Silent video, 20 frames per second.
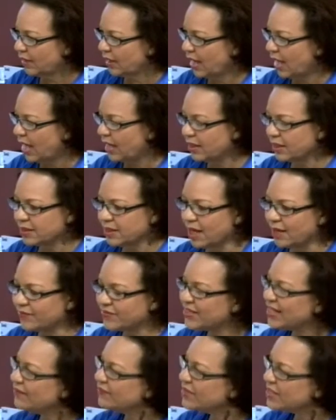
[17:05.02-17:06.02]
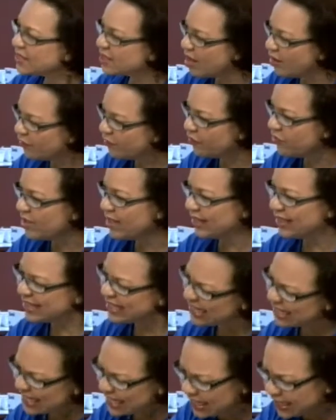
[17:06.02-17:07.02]
and of self-discovery and
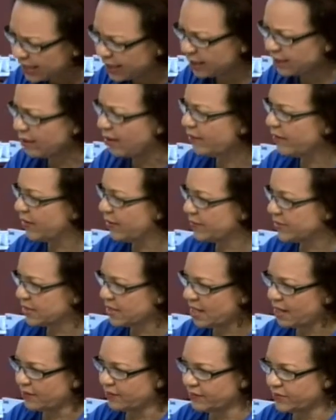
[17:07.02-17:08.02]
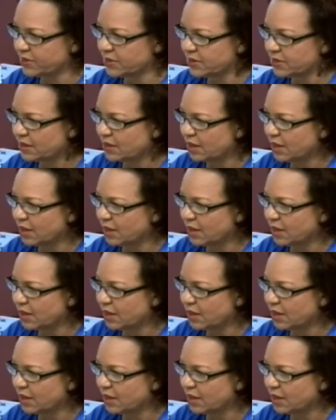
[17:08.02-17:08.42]
healing of themselves,